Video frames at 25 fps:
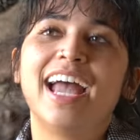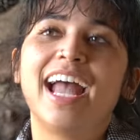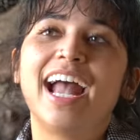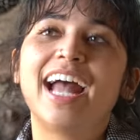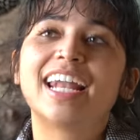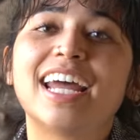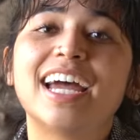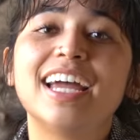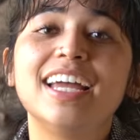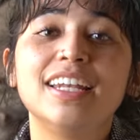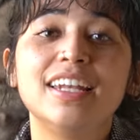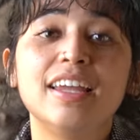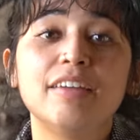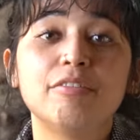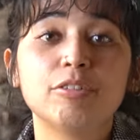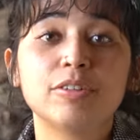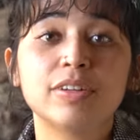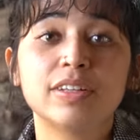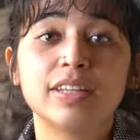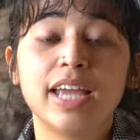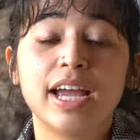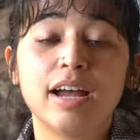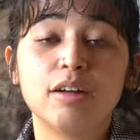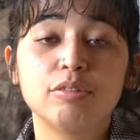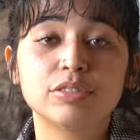And I had never
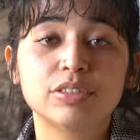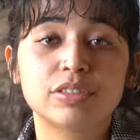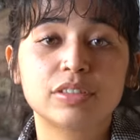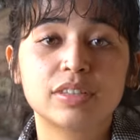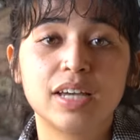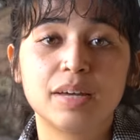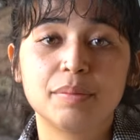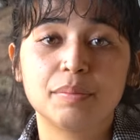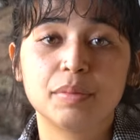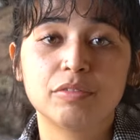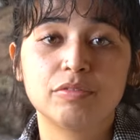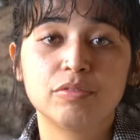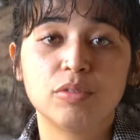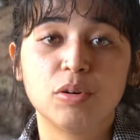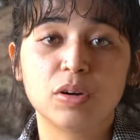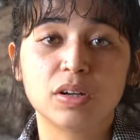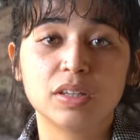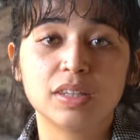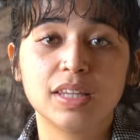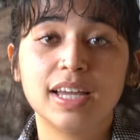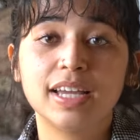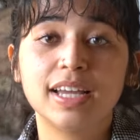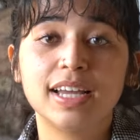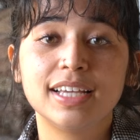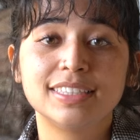encountered that before.
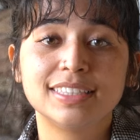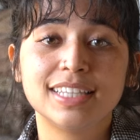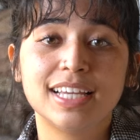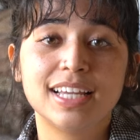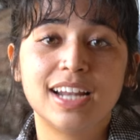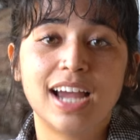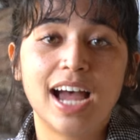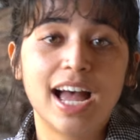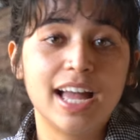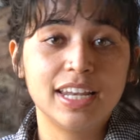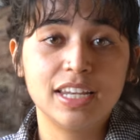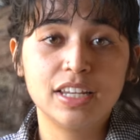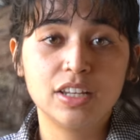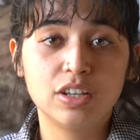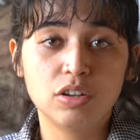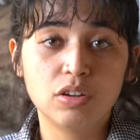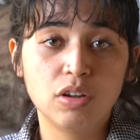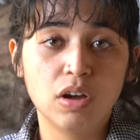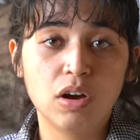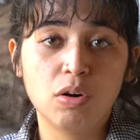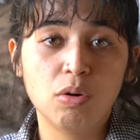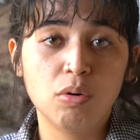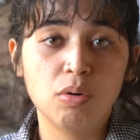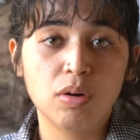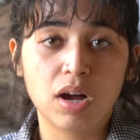Like I said, I didn't
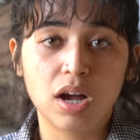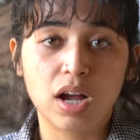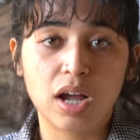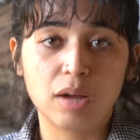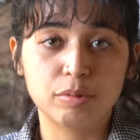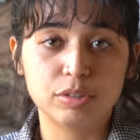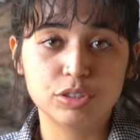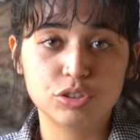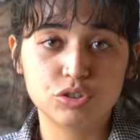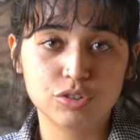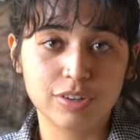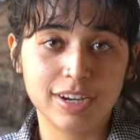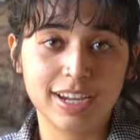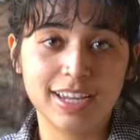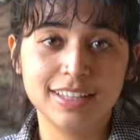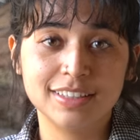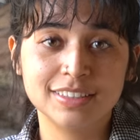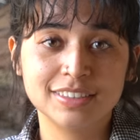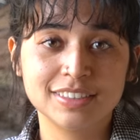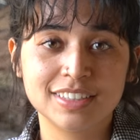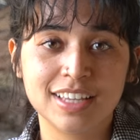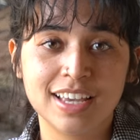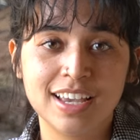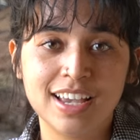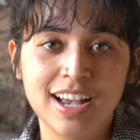know I was
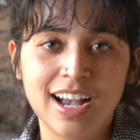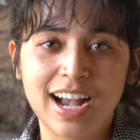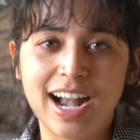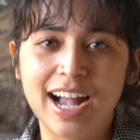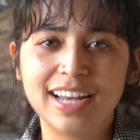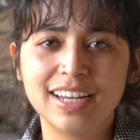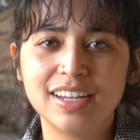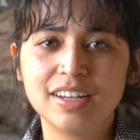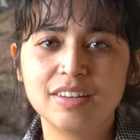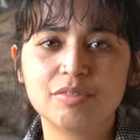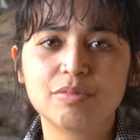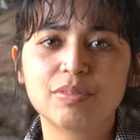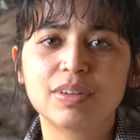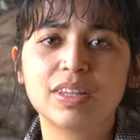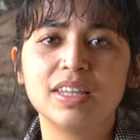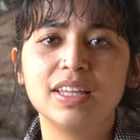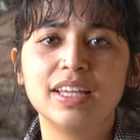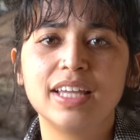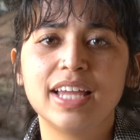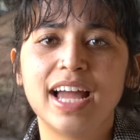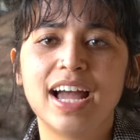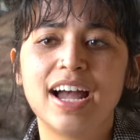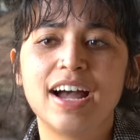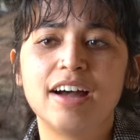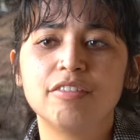trans. I didn't
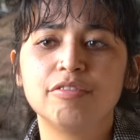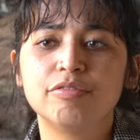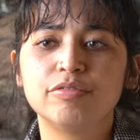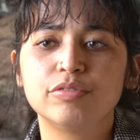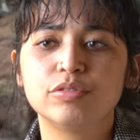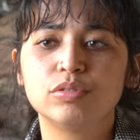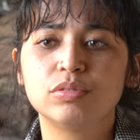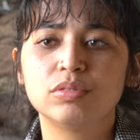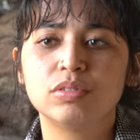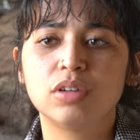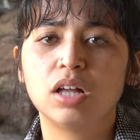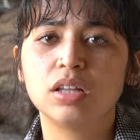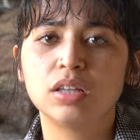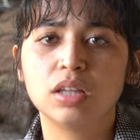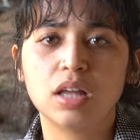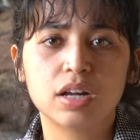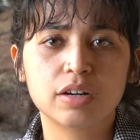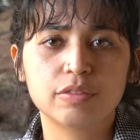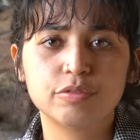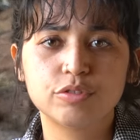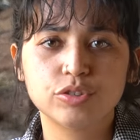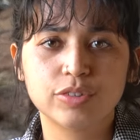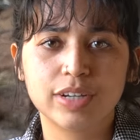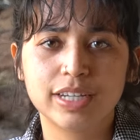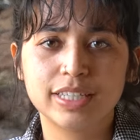really have a lot
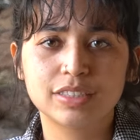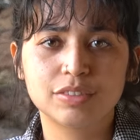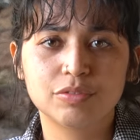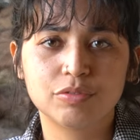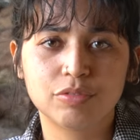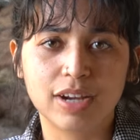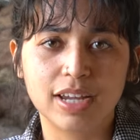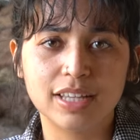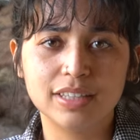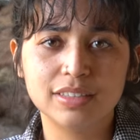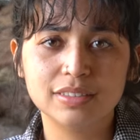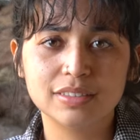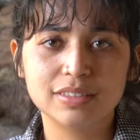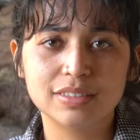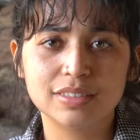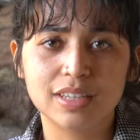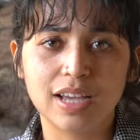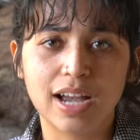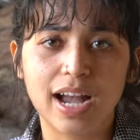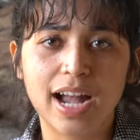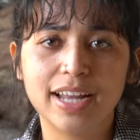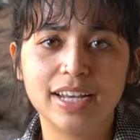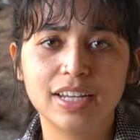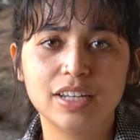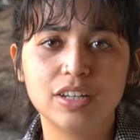of trans friends.
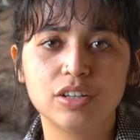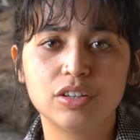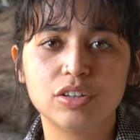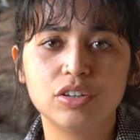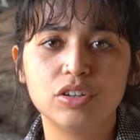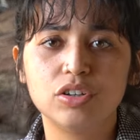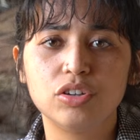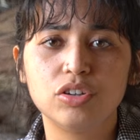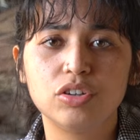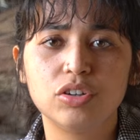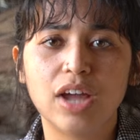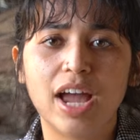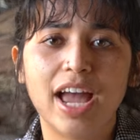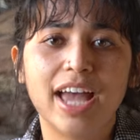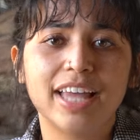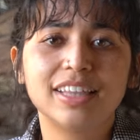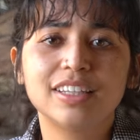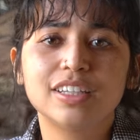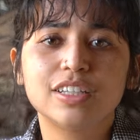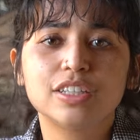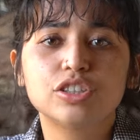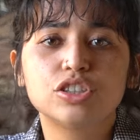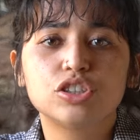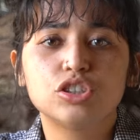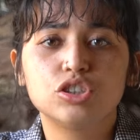I
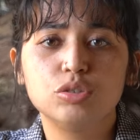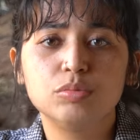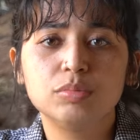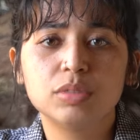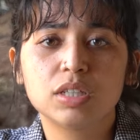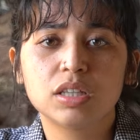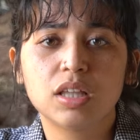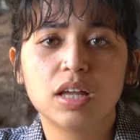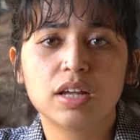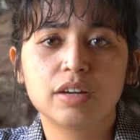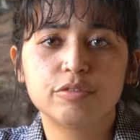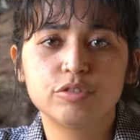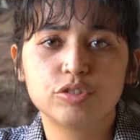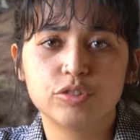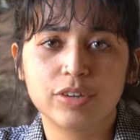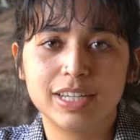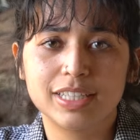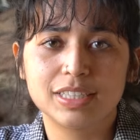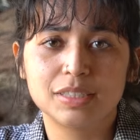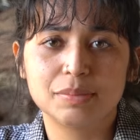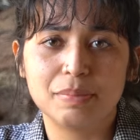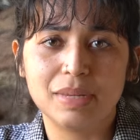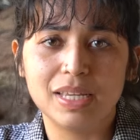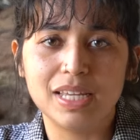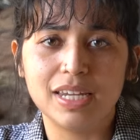hadn't consumed a lot of
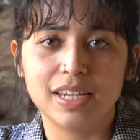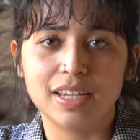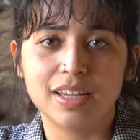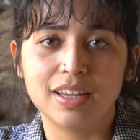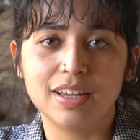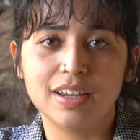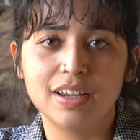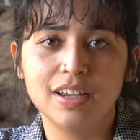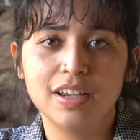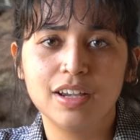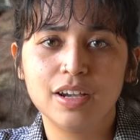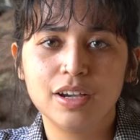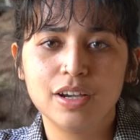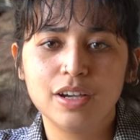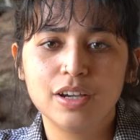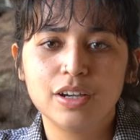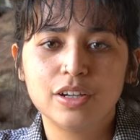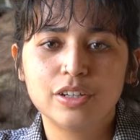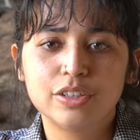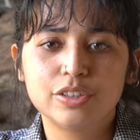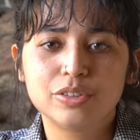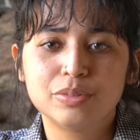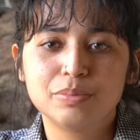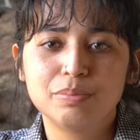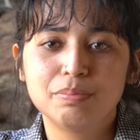trans media.
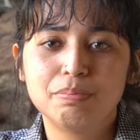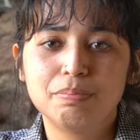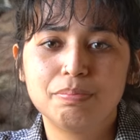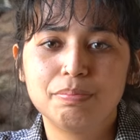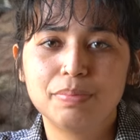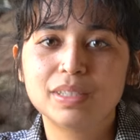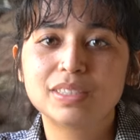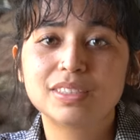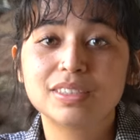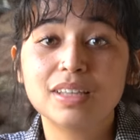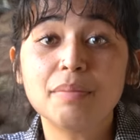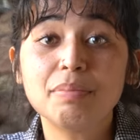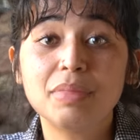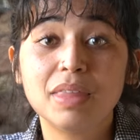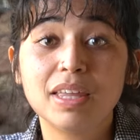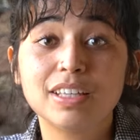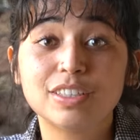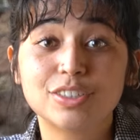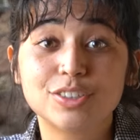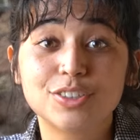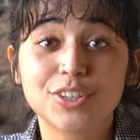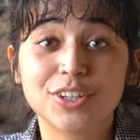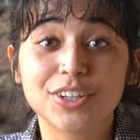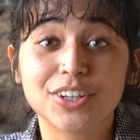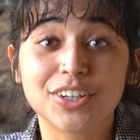But something
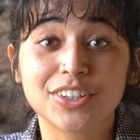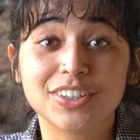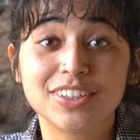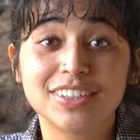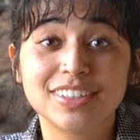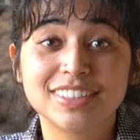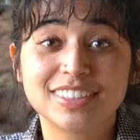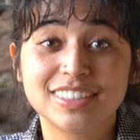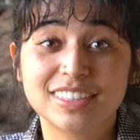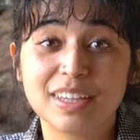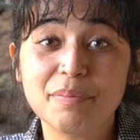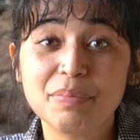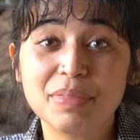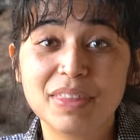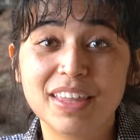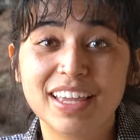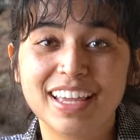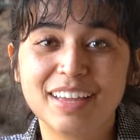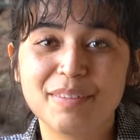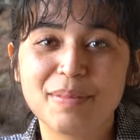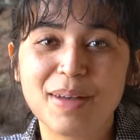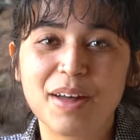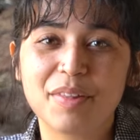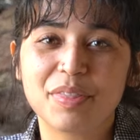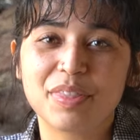stirred.
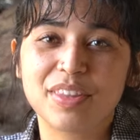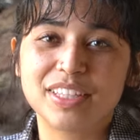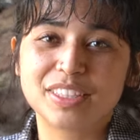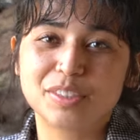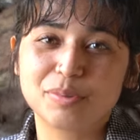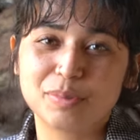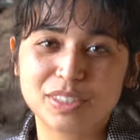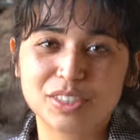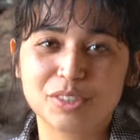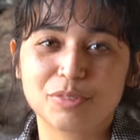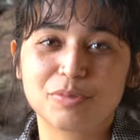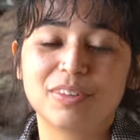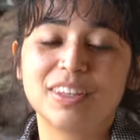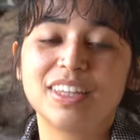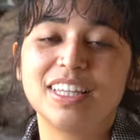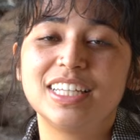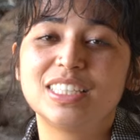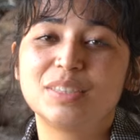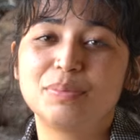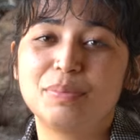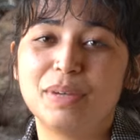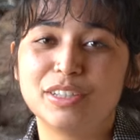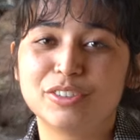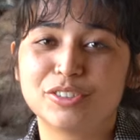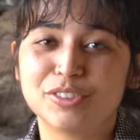Something about this was a really
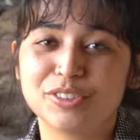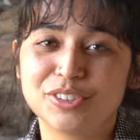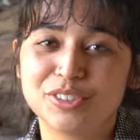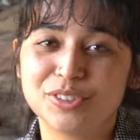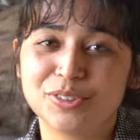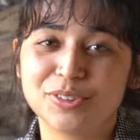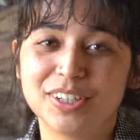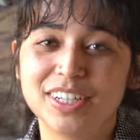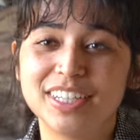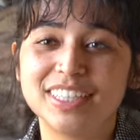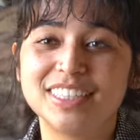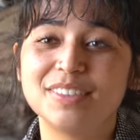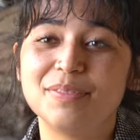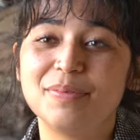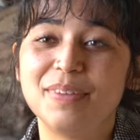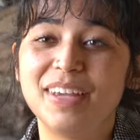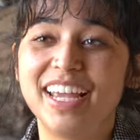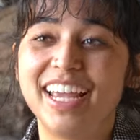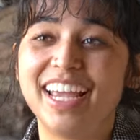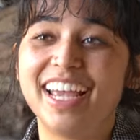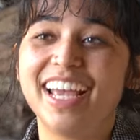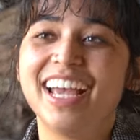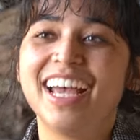special story to me.